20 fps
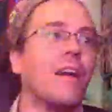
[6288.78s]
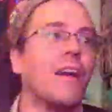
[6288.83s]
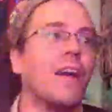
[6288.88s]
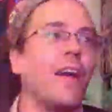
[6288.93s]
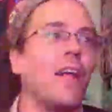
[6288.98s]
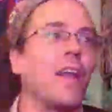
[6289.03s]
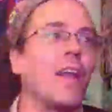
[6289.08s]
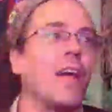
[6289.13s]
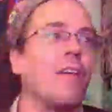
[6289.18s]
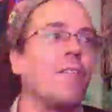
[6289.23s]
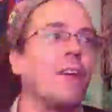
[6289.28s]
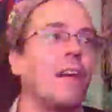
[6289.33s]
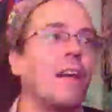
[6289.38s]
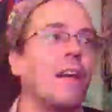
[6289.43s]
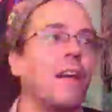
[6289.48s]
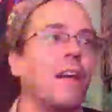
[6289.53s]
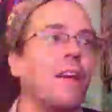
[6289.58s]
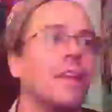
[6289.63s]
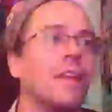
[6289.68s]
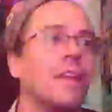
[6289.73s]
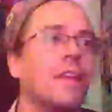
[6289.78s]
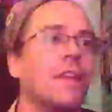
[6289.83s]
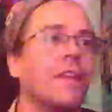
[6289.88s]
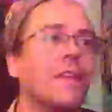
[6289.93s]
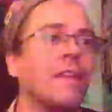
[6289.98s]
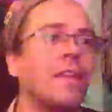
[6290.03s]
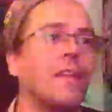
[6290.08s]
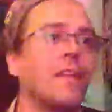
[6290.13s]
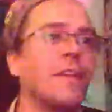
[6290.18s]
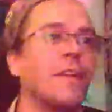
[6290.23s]
I love it.
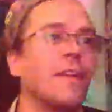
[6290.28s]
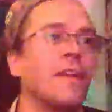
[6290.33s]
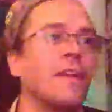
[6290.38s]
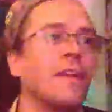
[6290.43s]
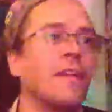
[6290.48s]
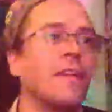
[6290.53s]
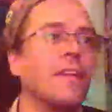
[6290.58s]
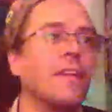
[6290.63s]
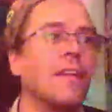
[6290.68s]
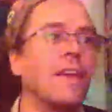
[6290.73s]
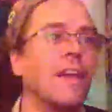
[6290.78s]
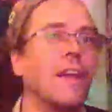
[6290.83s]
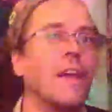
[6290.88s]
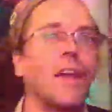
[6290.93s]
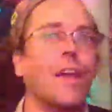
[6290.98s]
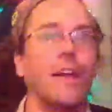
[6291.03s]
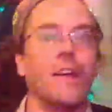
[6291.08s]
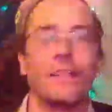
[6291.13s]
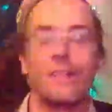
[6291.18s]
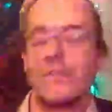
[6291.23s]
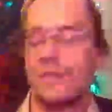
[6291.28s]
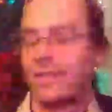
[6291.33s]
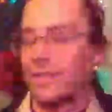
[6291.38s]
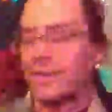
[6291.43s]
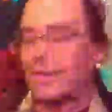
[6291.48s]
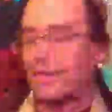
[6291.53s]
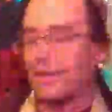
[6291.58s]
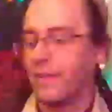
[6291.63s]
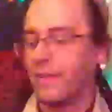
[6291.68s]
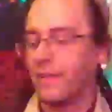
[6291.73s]
Yes.
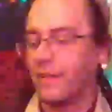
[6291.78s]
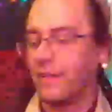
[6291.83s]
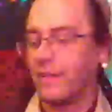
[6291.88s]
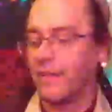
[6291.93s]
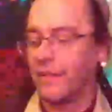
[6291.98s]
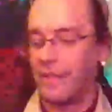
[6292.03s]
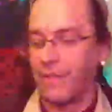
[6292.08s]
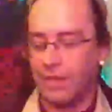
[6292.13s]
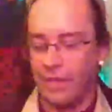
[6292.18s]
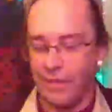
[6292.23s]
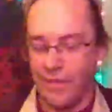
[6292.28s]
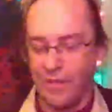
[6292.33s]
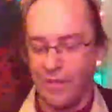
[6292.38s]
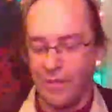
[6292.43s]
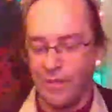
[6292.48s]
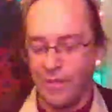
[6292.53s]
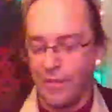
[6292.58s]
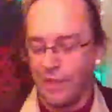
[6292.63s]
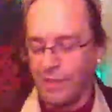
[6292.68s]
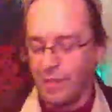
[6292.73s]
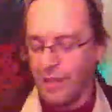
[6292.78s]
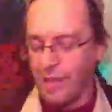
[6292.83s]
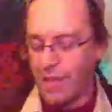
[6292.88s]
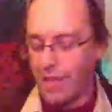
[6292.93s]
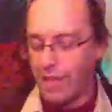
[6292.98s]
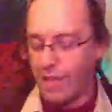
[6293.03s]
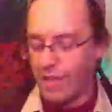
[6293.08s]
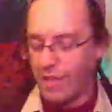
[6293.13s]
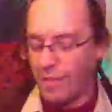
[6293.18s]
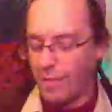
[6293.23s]

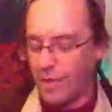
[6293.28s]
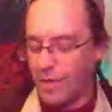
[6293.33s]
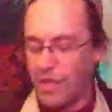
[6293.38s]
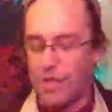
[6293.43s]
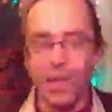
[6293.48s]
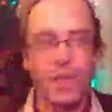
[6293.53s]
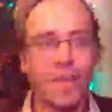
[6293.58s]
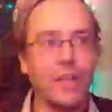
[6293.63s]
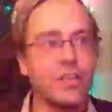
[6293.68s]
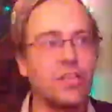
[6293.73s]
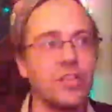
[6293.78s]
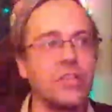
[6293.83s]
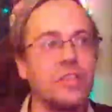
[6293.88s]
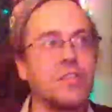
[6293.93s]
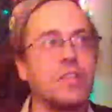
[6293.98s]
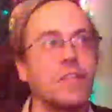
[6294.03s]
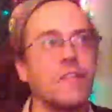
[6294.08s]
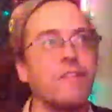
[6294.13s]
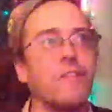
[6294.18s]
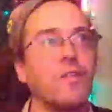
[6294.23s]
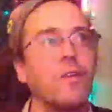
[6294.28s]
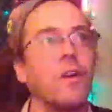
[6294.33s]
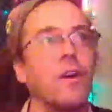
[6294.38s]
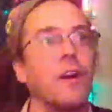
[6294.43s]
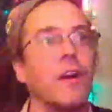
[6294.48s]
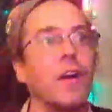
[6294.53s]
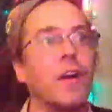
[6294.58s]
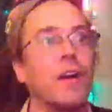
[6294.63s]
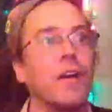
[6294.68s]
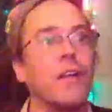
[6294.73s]
Yeah, that's what collections are
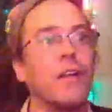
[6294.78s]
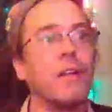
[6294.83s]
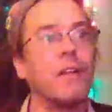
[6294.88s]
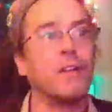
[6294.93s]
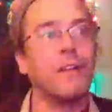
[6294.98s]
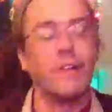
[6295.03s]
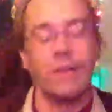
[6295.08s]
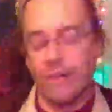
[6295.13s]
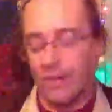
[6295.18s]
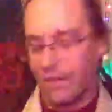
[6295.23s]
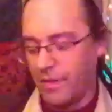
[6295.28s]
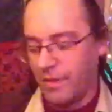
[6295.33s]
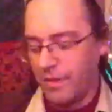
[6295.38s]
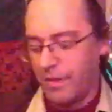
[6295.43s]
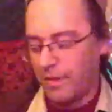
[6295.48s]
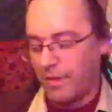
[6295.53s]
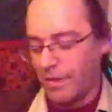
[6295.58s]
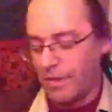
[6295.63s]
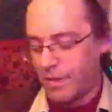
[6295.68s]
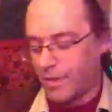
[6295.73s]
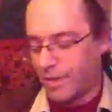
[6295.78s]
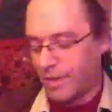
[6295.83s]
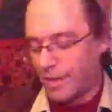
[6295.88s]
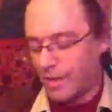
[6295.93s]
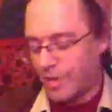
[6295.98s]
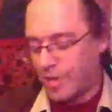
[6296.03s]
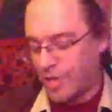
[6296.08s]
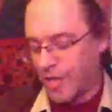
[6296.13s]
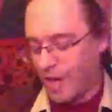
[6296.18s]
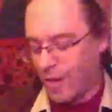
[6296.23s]
for.
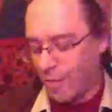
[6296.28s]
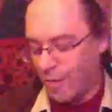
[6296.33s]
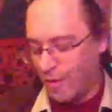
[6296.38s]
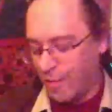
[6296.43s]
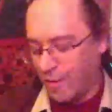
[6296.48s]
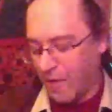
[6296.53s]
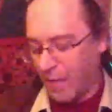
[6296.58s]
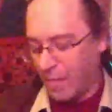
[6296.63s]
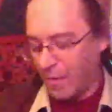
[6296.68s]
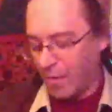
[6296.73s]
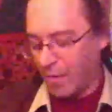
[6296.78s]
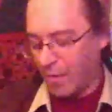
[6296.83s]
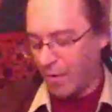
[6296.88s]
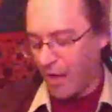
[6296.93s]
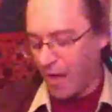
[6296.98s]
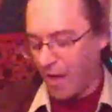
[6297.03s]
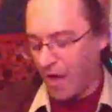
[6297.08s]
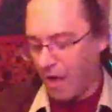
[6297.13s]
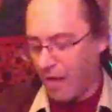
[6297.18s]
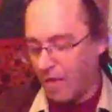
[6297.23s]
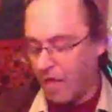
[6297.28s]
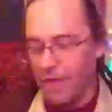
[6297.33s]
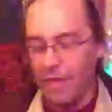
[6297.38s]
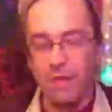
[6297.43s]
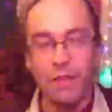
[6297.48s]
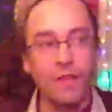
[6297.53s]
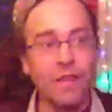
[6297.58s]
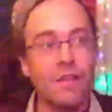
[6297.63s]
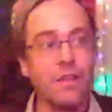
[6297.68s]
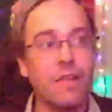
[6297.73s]
To share with people, right?
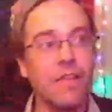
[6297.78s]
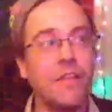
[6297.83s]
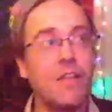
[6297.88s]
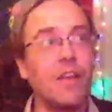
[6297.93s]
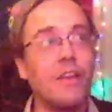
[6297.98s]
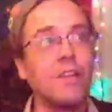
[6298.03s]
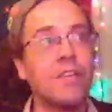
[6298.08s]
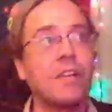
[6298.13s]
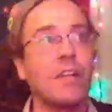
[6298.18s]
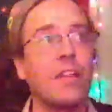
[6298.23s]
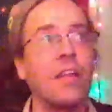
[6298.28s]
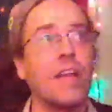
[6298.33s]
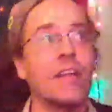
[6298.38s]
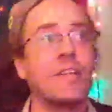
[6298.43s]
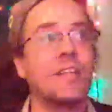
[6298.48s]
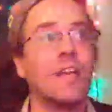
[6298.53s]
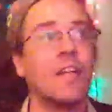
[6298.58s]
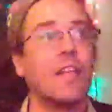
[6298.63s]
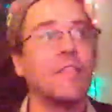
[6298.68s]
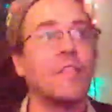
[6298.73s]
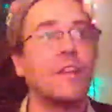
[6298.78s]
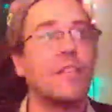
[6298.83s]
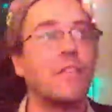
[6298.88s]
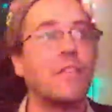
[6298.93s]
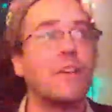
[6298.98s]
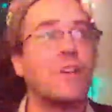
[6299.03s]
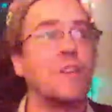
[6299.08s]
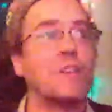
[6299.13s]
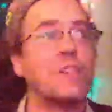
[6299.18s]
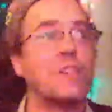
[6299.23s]
You don't collect anything
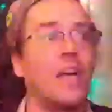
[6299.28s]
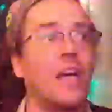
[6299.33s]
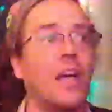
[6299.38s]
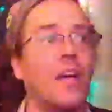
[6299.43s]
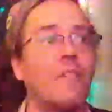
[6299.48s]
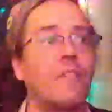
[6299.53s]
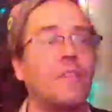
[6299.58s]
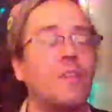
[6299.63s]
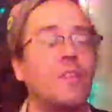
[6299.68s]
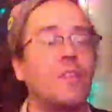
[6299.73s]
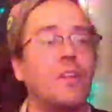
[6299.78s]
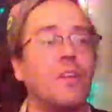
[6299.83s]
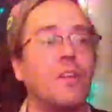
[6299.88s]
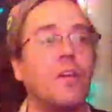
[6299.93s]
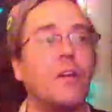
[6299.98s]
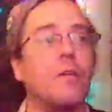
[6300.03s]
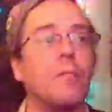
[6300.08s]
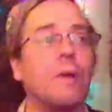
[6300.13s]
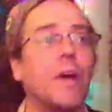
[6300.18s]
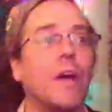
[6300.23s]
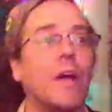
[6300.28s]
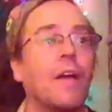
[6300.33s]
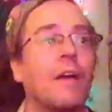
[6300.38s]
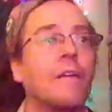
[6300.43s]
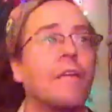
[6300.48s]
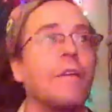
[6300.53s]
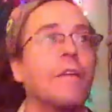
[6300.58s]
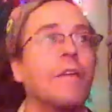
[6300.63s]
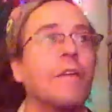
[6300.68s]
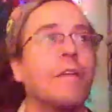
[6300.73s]
for yourself. You do, but
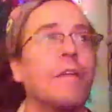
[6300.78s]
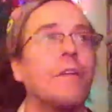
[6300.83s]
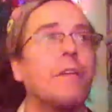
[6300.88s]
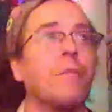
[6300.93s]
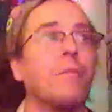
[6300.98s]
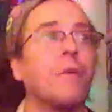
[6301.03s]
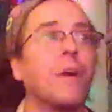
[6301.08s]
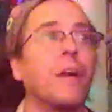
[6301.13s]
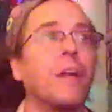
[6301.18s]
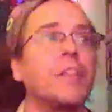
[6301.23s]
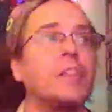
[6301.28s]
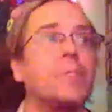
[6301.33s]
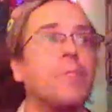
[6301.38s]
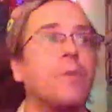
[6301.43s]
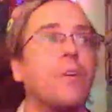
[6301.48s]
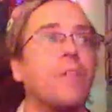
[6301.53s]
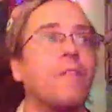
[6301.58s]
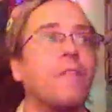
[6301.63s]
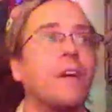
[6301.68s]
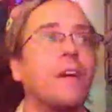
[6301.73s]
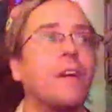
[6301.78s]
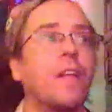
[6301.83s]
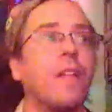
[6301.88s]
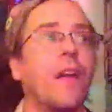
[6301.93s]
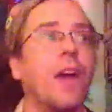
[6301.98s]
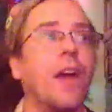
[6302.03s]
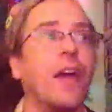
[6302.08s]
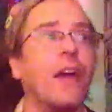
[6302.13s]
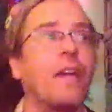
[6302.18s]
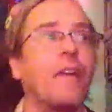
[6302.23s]
it's more fun to
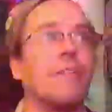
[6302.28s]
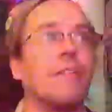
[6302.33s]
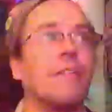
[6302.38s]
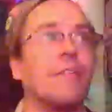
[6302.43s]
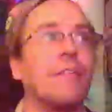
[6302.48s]
like...